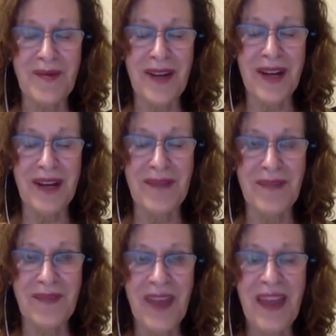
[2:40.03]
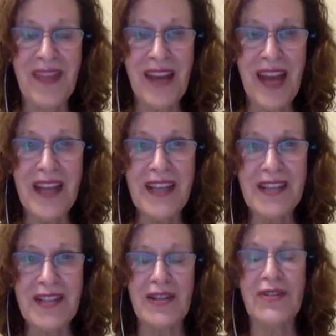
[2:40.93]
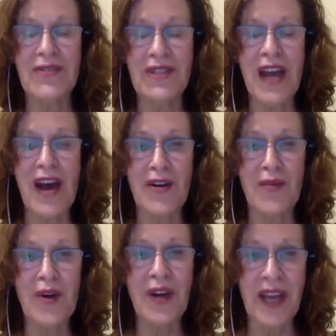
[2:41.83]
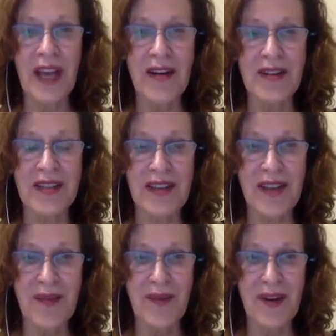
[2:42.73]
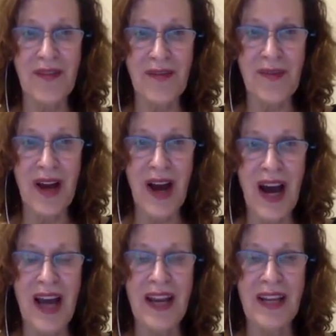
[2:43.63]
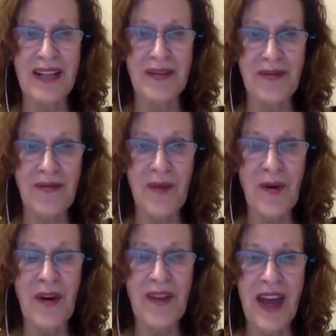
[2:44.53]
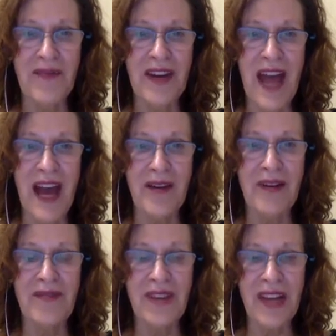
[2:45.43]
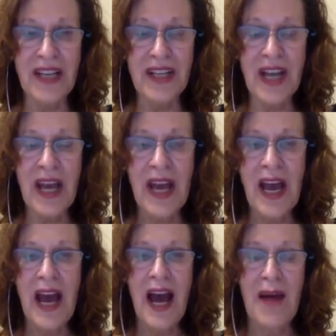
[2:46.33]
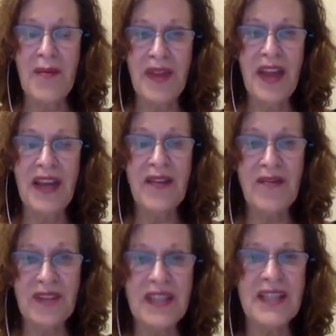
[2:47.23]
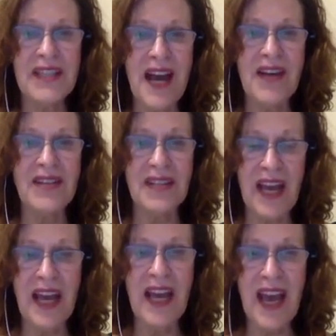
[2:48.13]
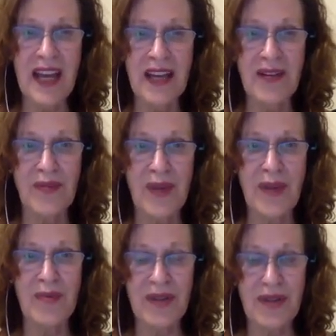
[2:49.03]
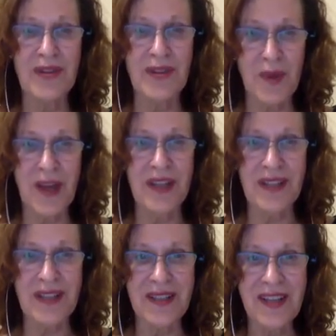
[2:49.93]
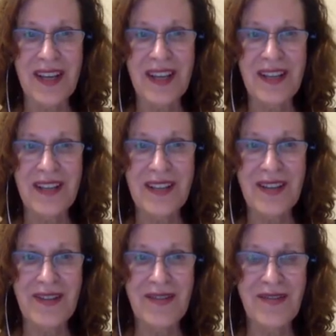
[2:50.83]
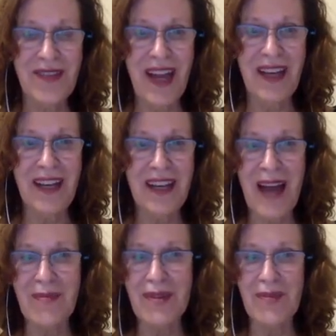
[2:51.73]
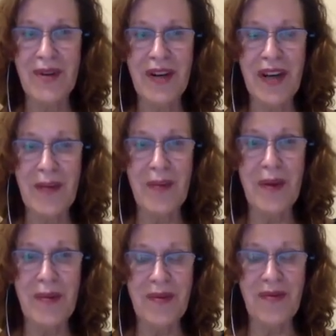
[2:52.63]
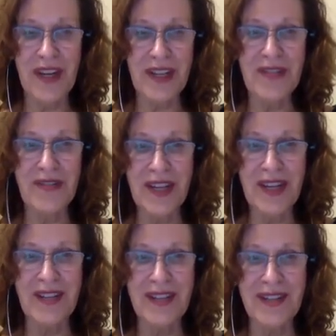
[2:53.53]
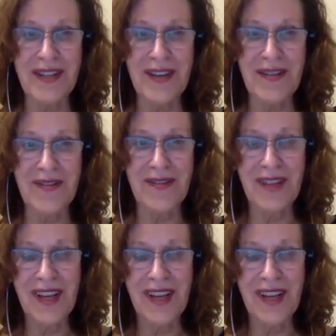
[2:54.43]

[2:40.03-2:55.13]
um, the ladies choose their own working hours. So they work from nine until four and they have an hour off for lunch. Um, but they knit for six hours a day and we produce sweaters. So they come to work and we're professional knitters. So,